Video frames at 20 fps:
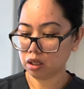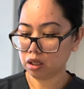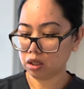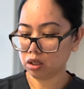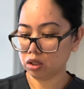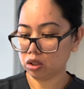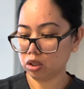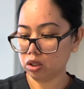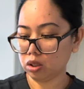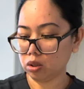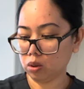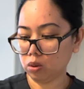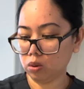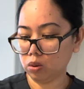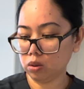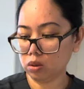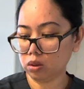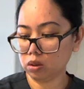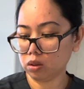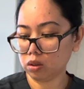
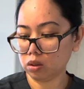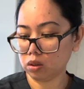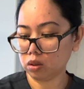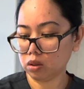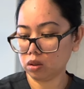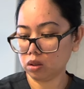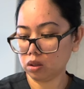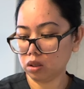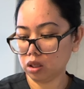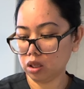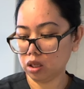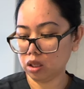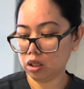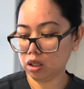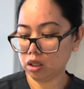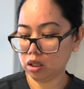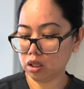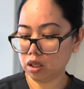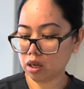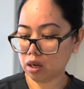soaked
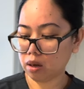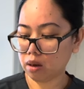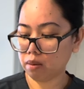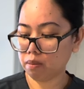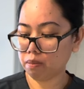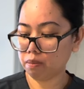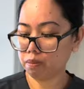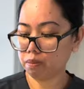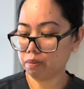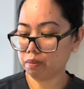and done.